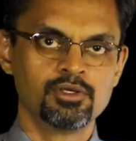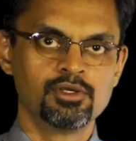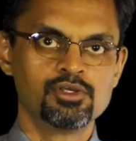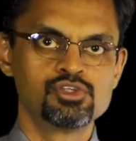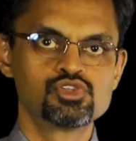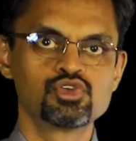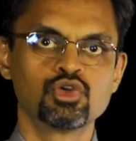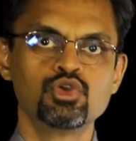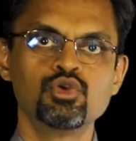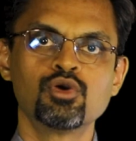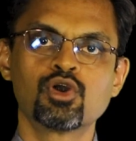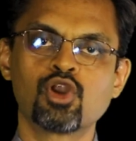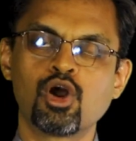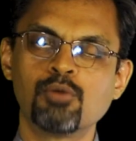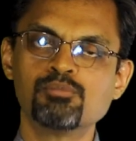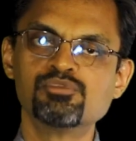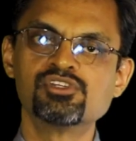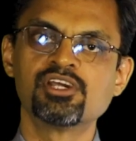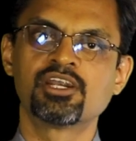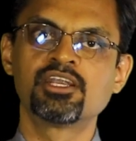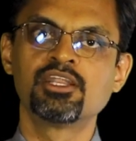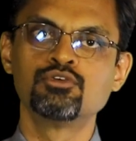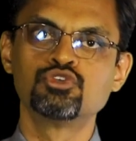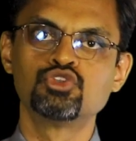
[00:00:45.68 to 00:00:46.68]
So your
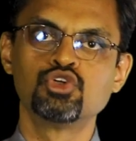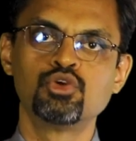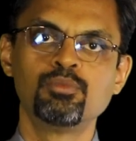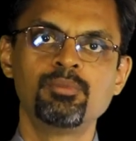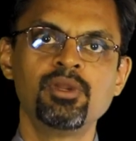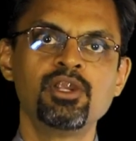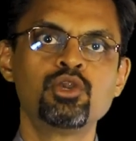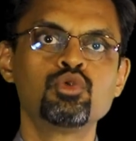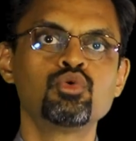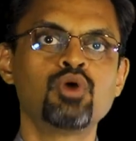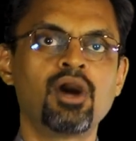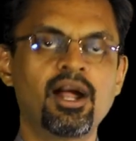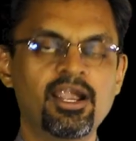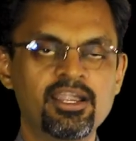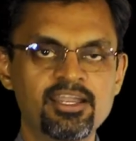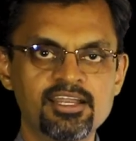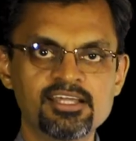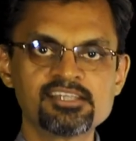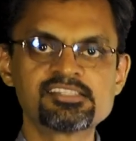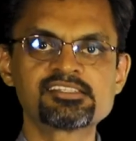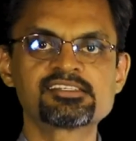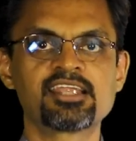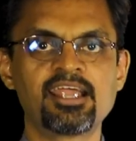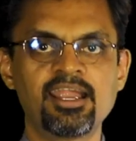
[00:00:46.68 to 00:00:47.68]
objective should be to
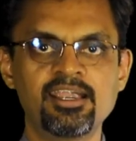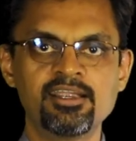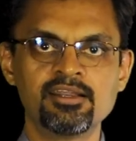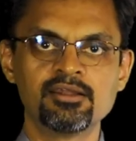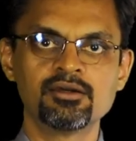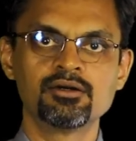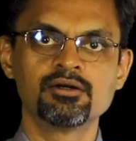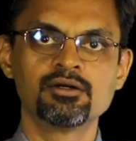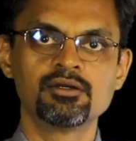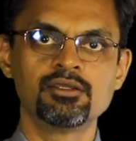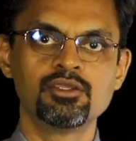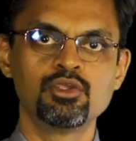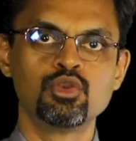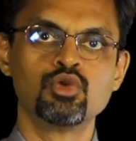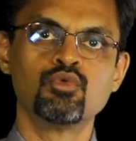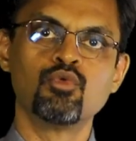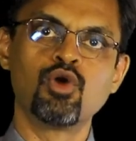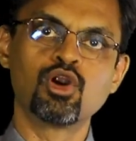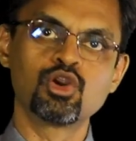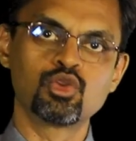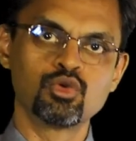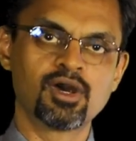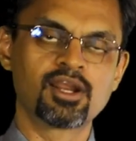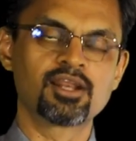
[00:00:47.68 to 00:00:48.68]
understand
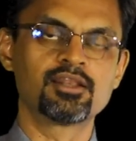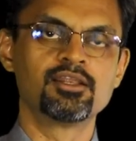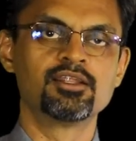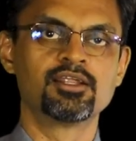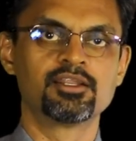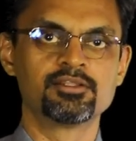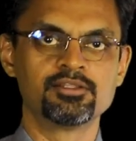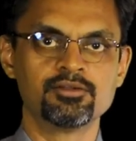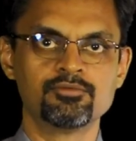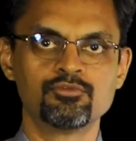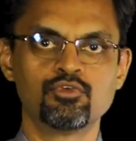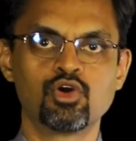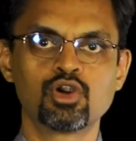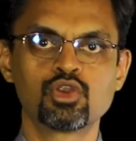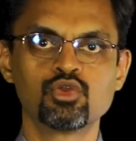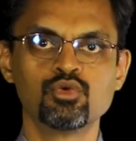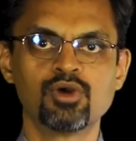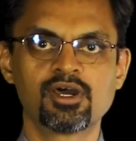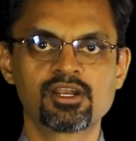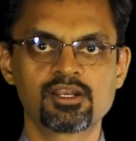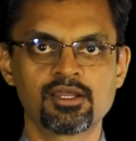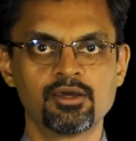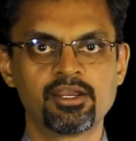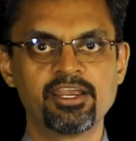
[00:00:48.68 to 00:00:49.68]
what you are
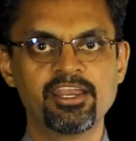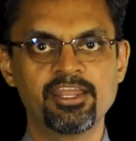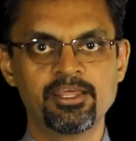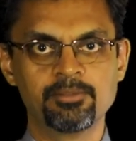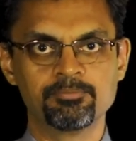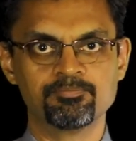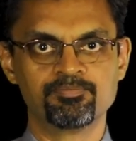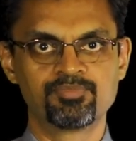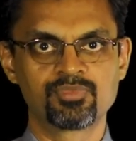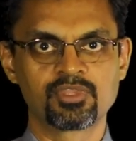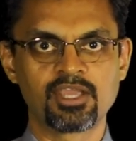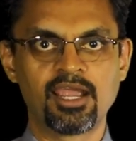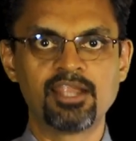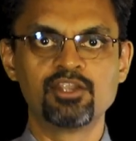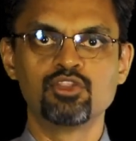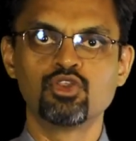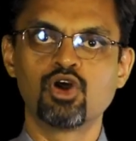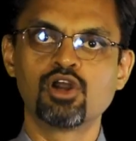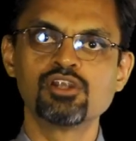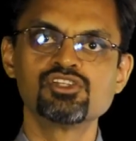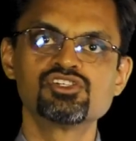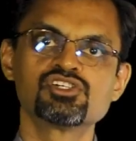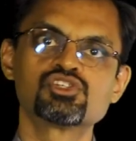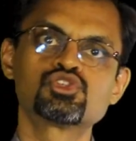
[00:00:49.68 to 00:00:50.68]
reading and
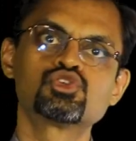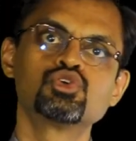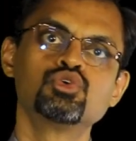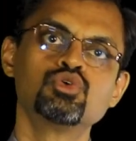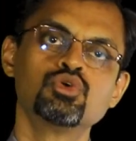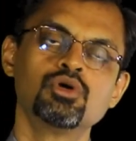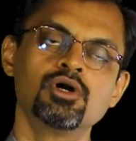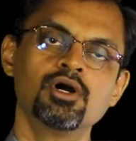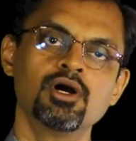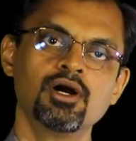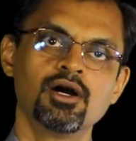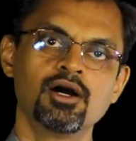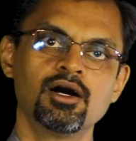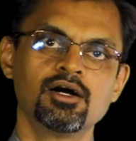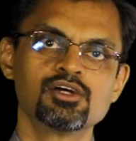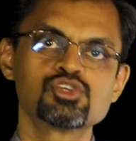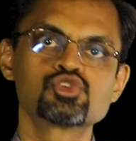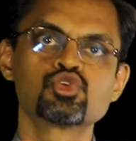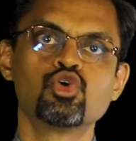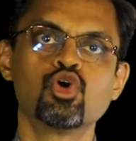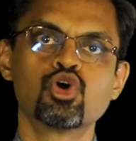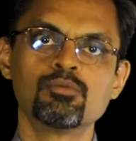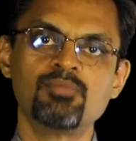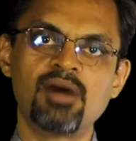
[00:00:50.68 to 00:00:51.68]
not just to
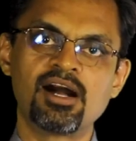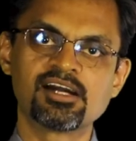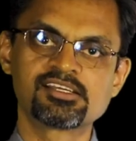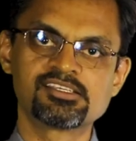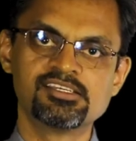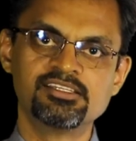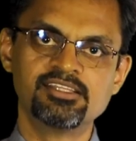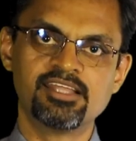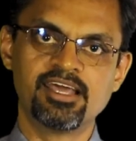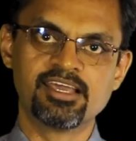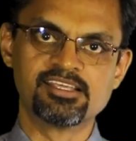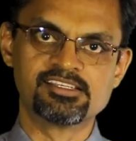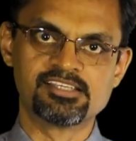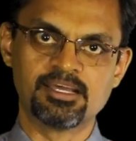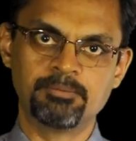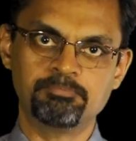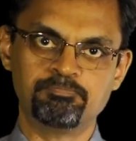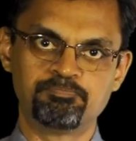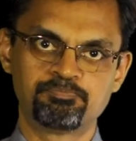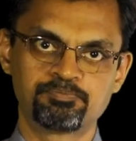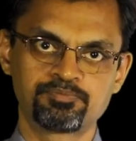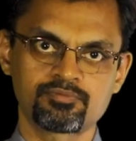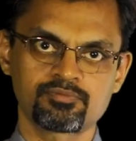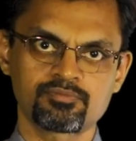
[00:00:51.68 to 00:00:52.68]
score marks in the exam.
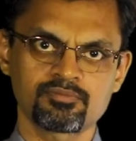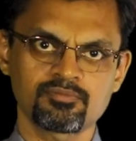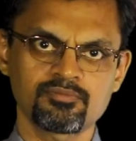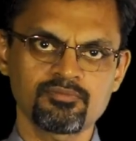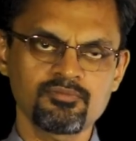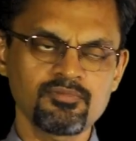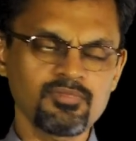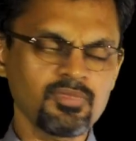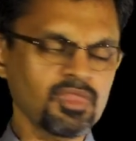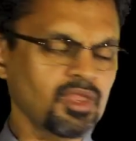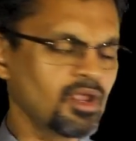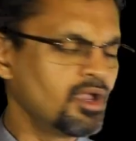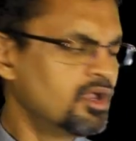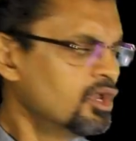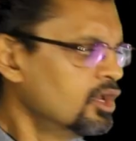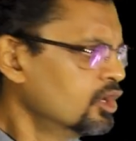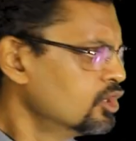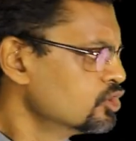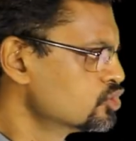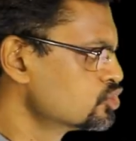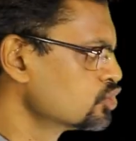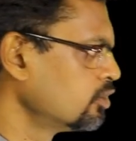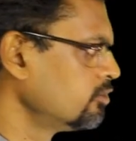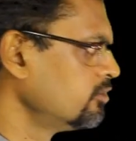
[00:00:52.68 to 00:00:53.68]

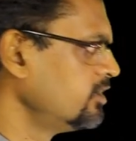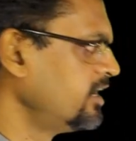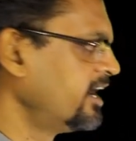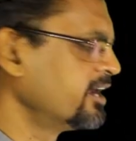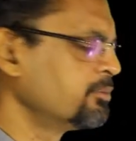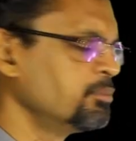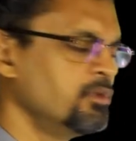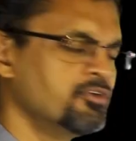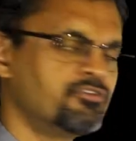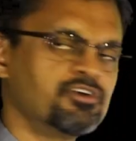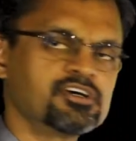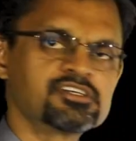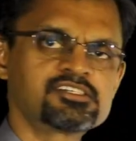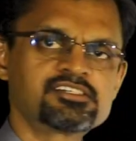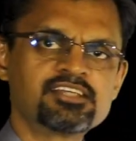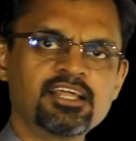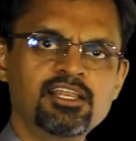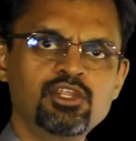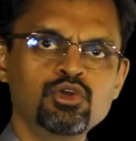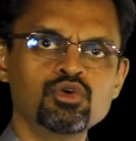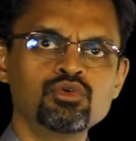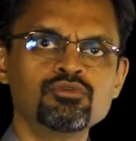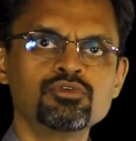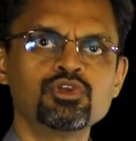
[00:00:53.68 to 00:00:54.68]
So let me first
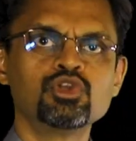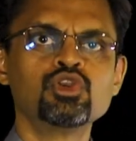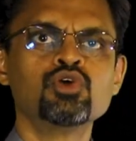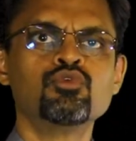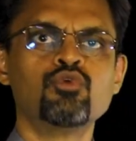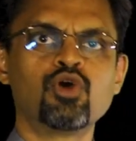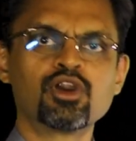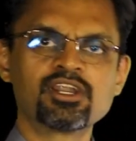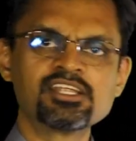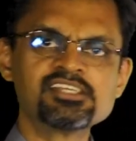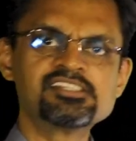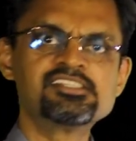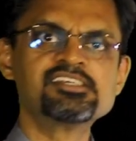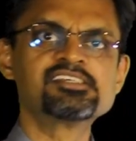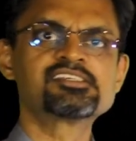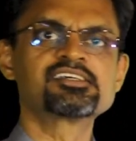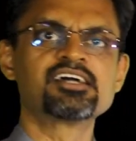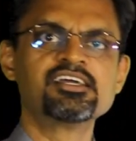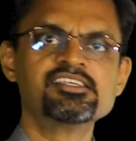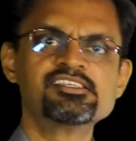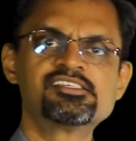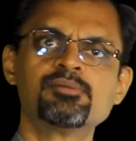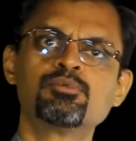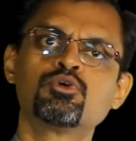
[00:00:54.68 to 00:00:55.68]
tell you, what is this
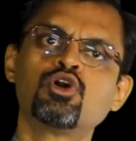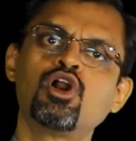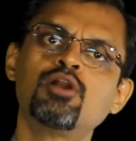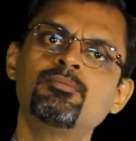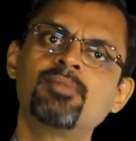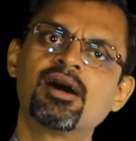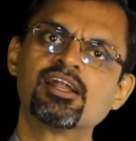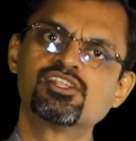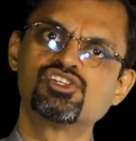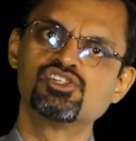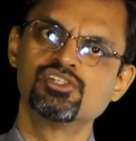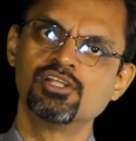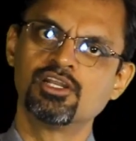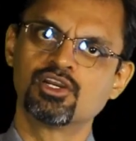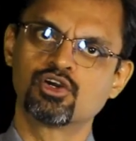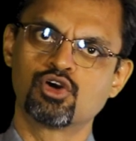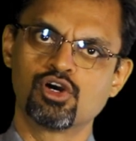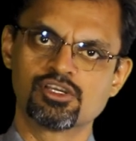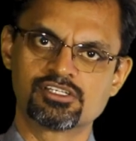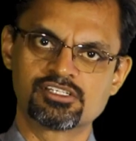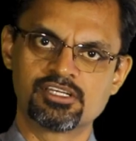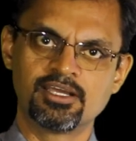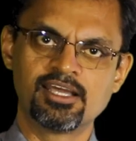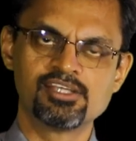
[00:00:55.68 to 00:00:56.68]
concept called marginal
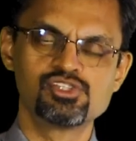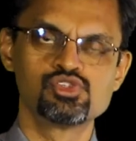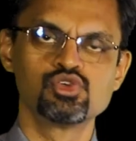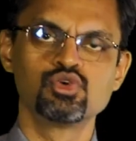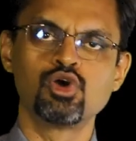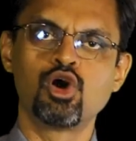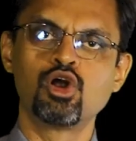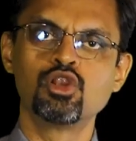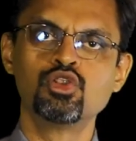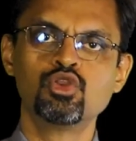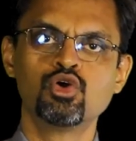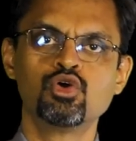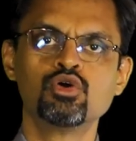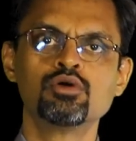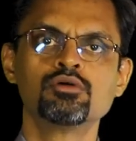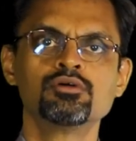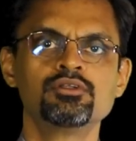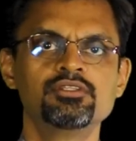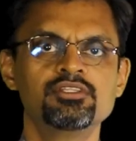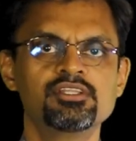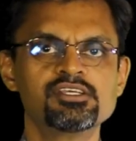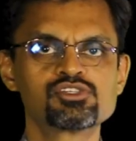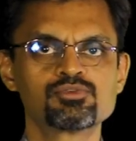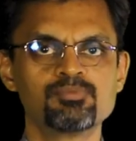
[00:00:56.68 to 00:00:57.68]
costing. As you all
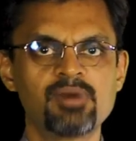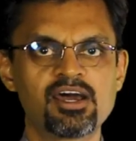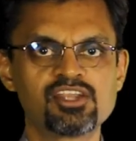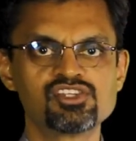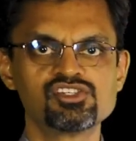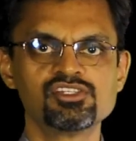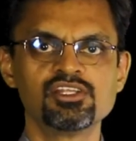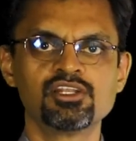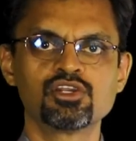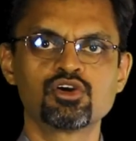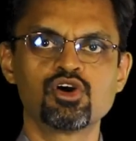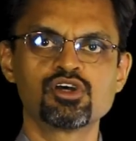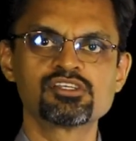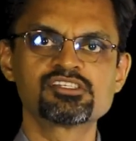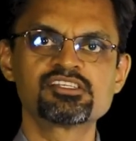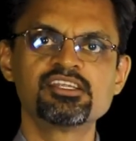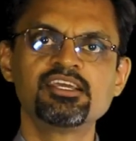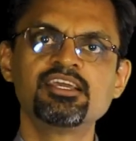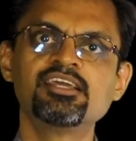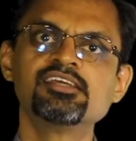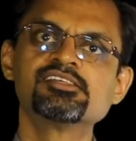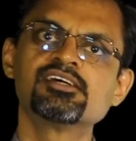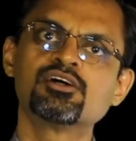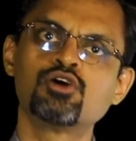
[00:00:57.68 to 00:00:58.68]
know, this marginal
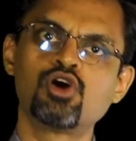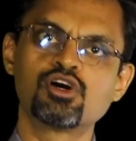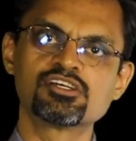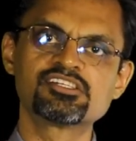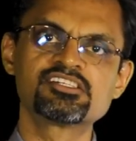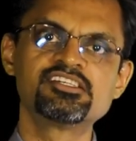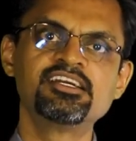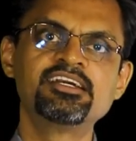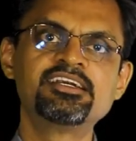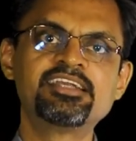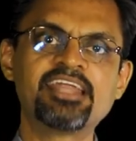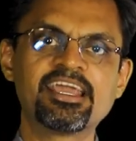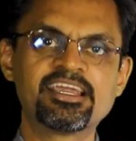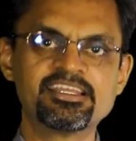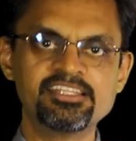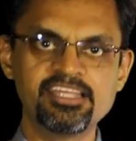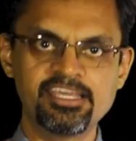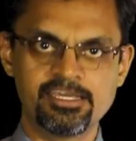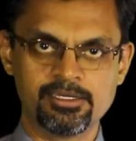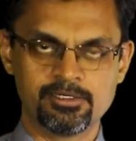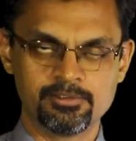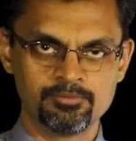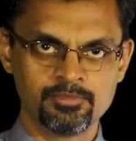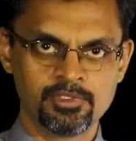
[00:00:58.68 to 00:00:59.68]
costing is a costing
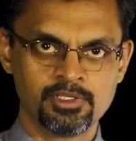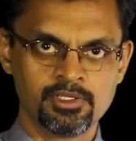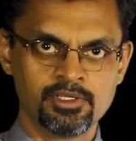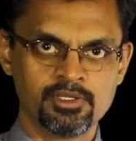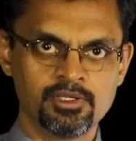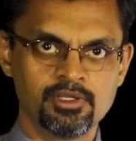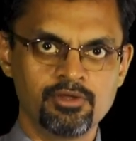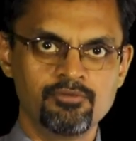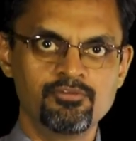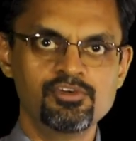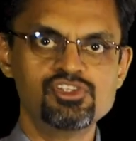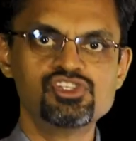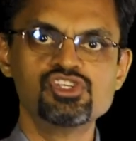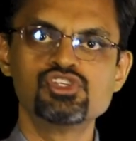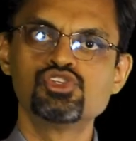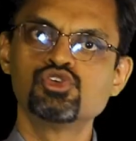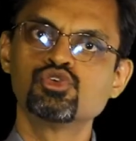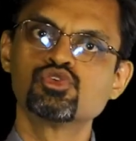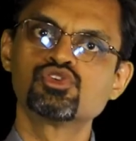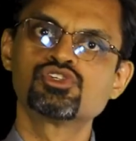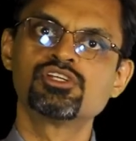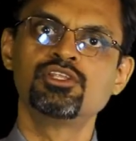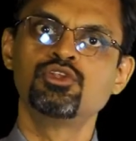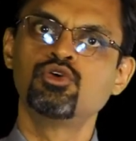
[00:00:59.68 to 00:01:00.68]
technique which is
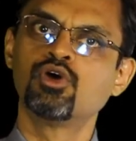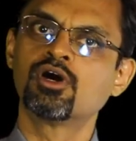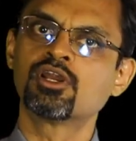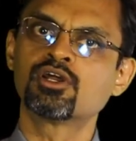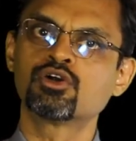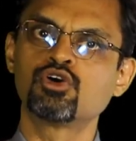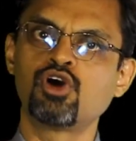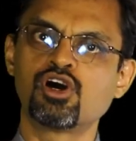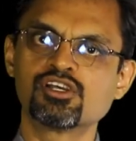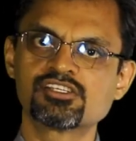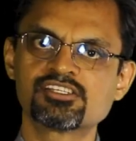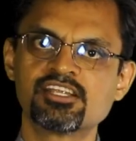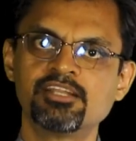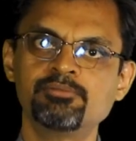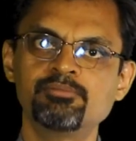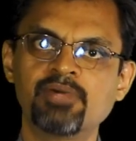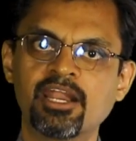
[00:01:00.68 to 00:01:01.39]
used in your cost and